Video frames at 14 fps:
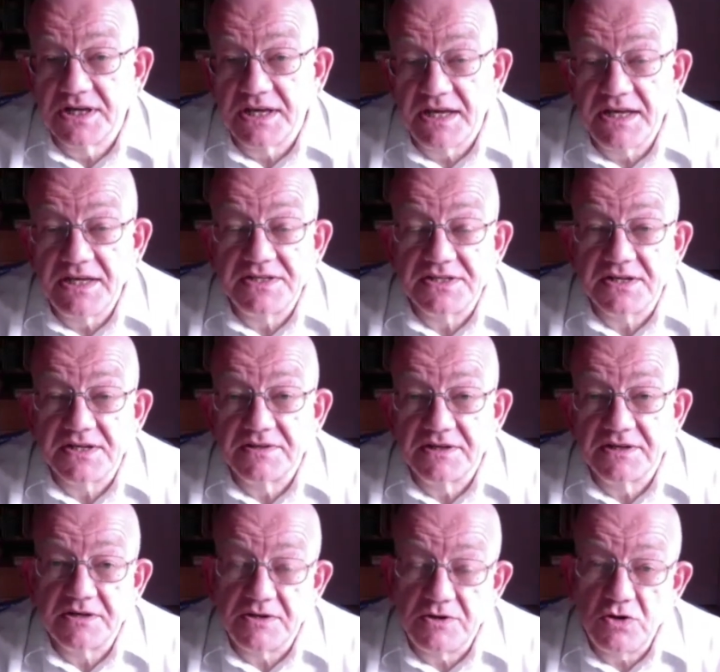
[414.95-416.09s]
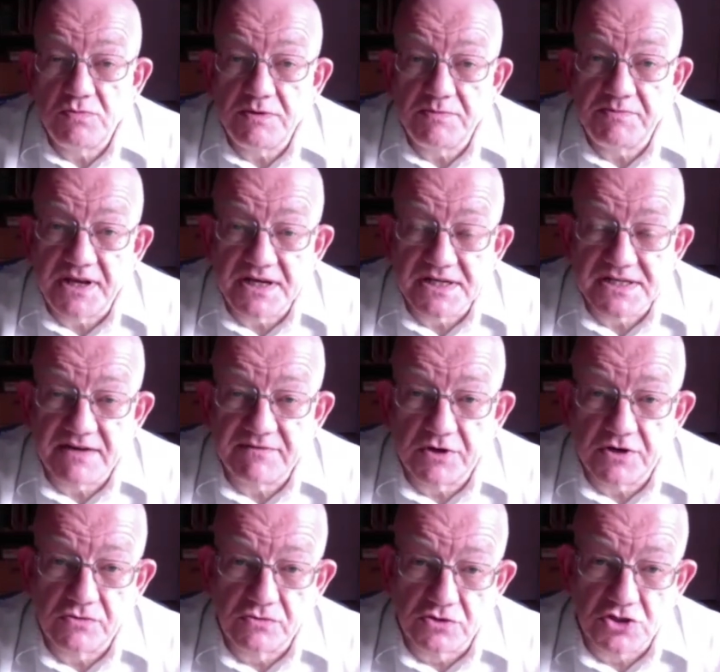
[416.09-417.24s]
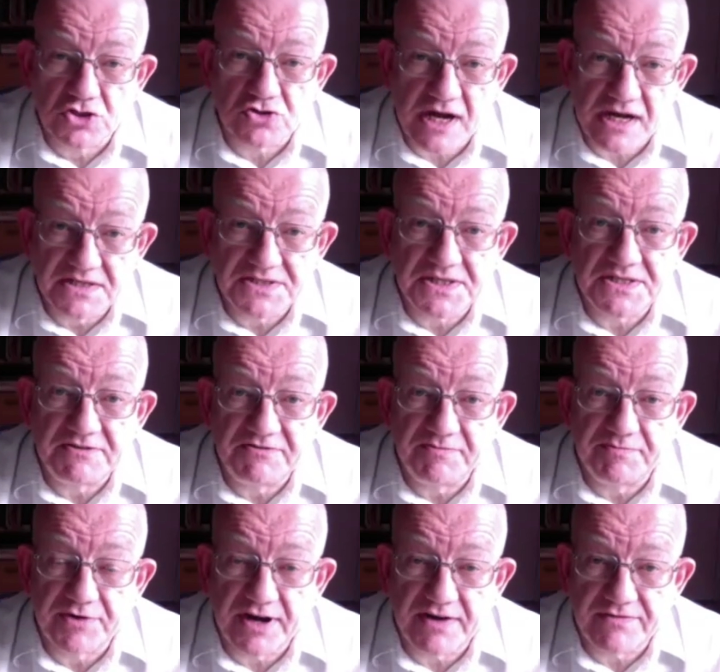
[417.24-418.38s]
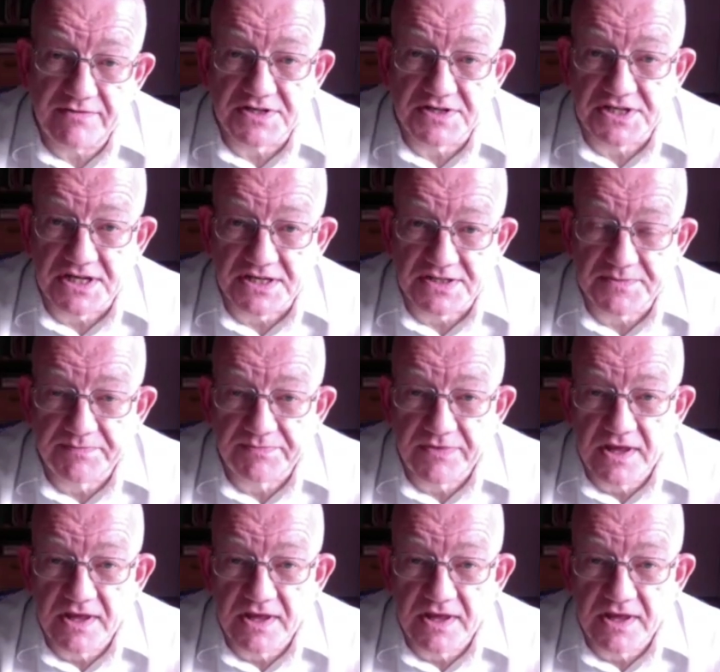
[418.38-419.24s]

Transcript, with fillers: is that human beings have what are called transitive preferences.